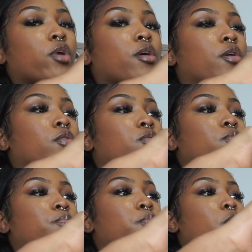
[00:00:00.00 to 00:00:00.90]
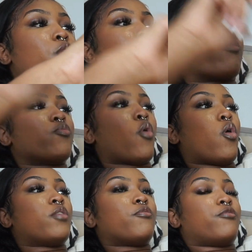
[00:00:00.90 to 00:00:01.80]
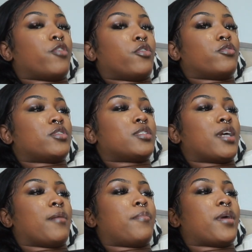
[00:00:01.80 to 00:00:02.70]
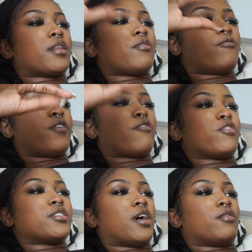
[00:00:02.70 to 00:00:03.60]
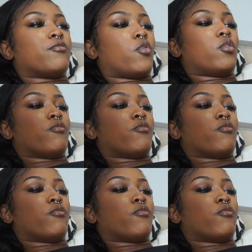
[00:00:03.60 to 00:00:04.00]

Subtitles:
we're gonna go through all of those and pick the favorites out of all